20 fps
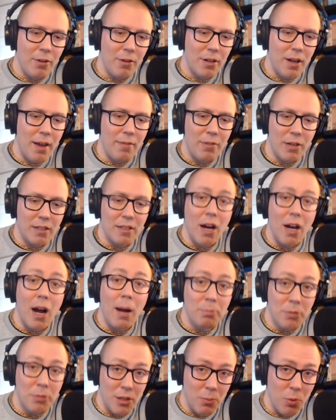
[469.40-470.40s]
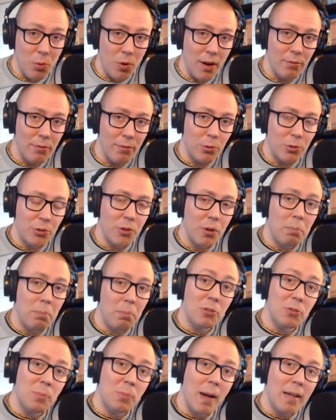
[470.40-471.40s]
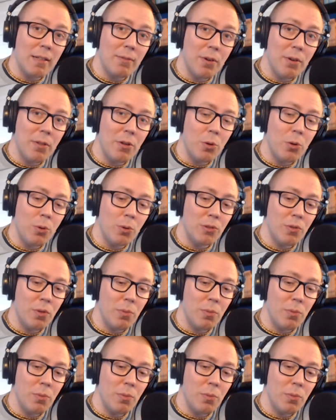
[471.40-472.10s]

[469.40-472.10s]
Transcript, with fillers: having adopted a more evolutionary perspective on the nodes of